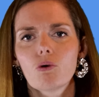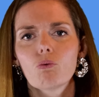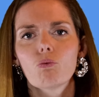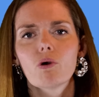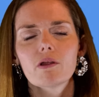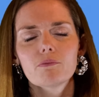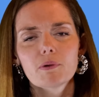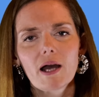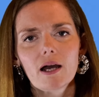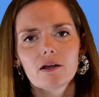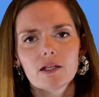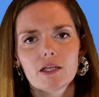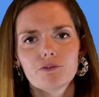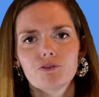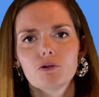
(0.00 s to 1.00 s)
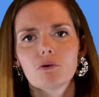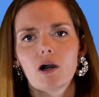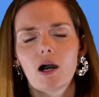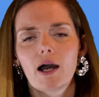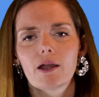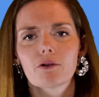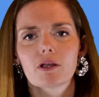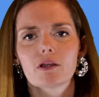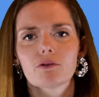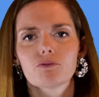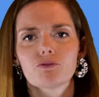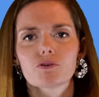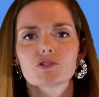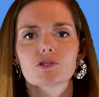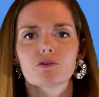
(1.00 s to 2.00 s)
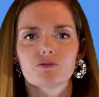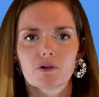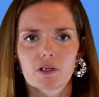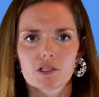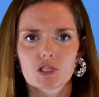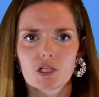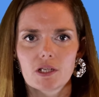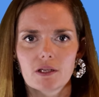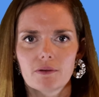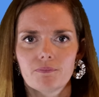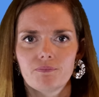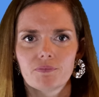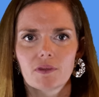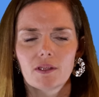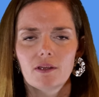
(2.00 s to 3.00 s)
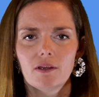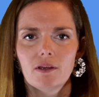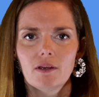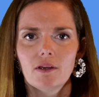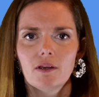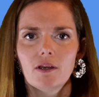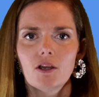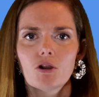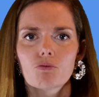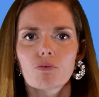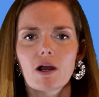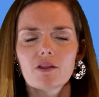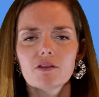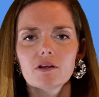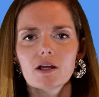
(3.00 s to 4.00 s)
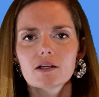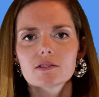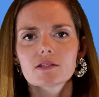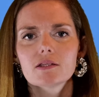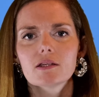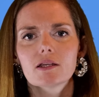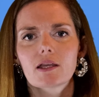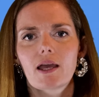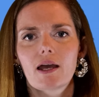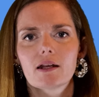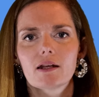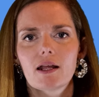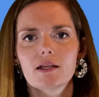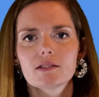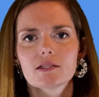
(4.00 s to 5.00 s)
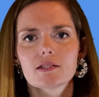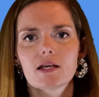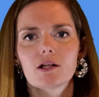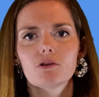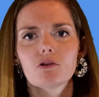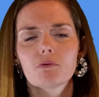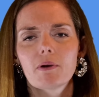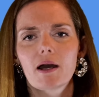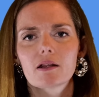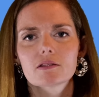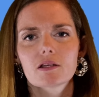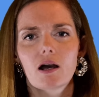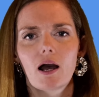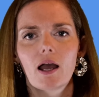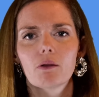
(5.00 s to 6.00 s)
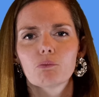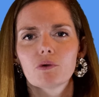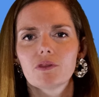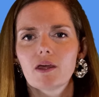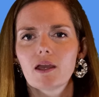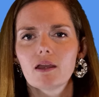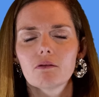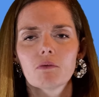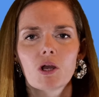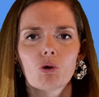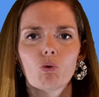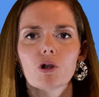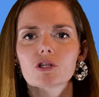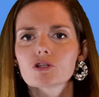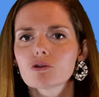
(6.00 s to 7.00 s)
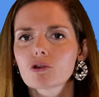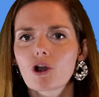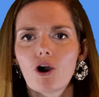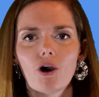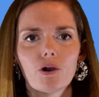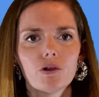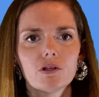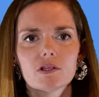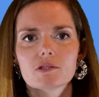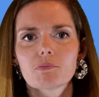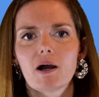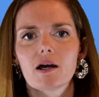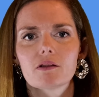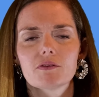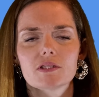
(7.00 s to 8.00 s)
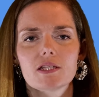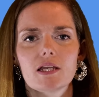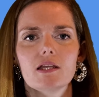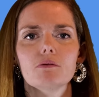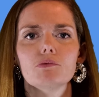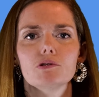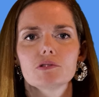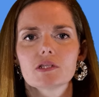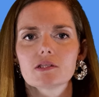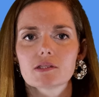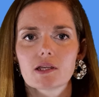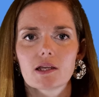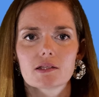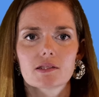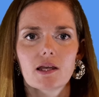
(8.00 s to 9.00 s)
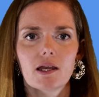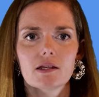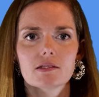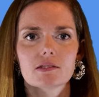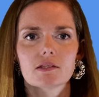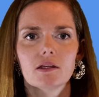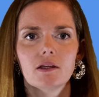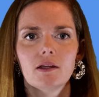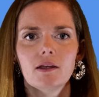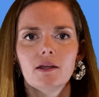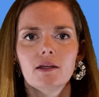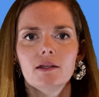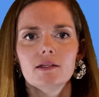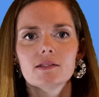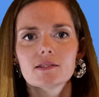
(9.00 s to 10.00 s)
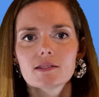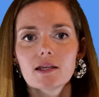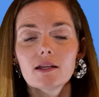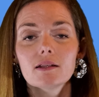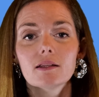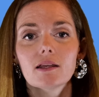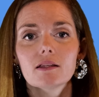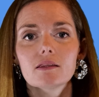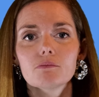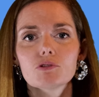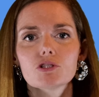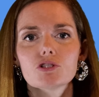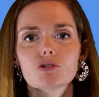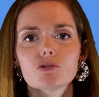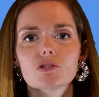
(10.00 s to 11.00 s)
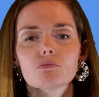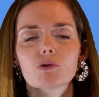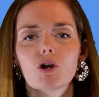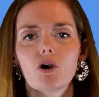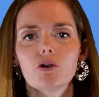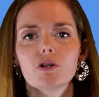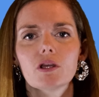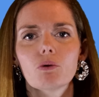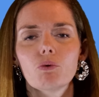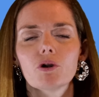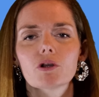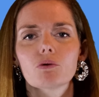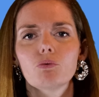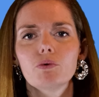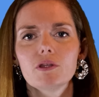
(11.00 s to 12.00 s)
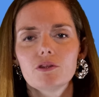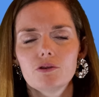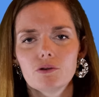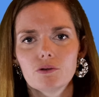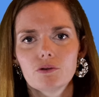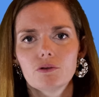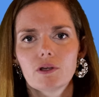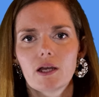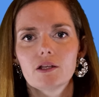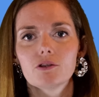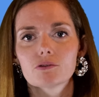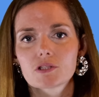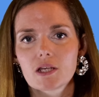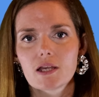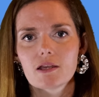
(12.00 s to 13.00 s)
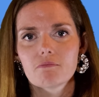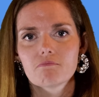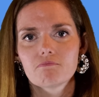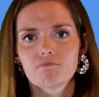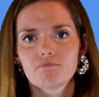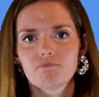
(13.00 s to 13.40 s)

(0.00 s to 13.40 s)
What about if you were hiring for a software engineer? Rather than asking a candidate to tell you about a time when they worked on code as part of a team using CSS, instead get them to do some coding work with you and your team.